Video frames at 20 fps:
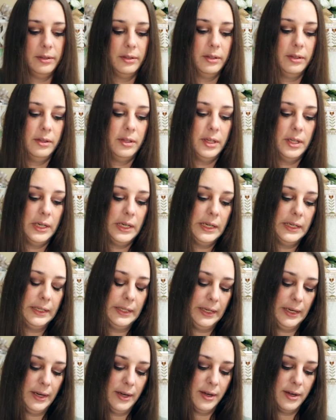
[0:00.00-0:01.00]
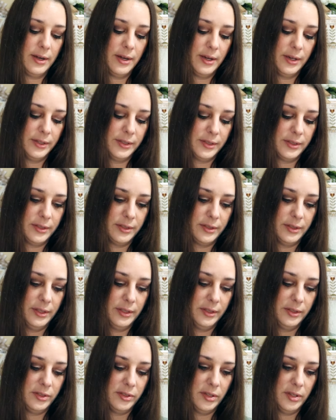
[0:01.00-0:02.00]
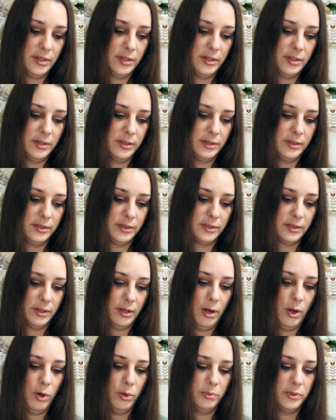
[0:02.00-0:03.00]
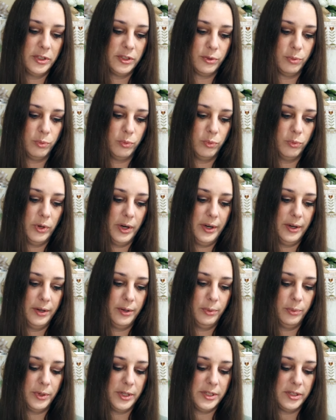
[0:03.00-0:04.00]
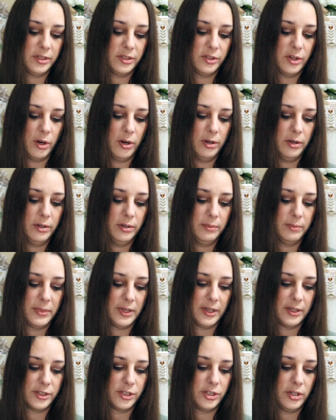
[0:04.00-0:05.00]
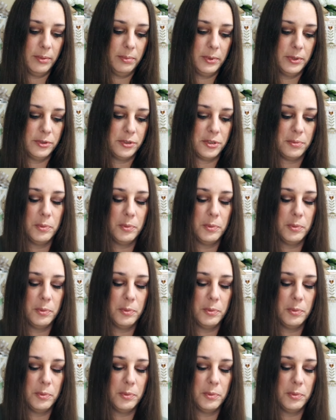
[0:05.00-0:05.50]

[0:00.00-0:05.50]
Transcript: then I got, this is Home is Where We Start by Shepherd's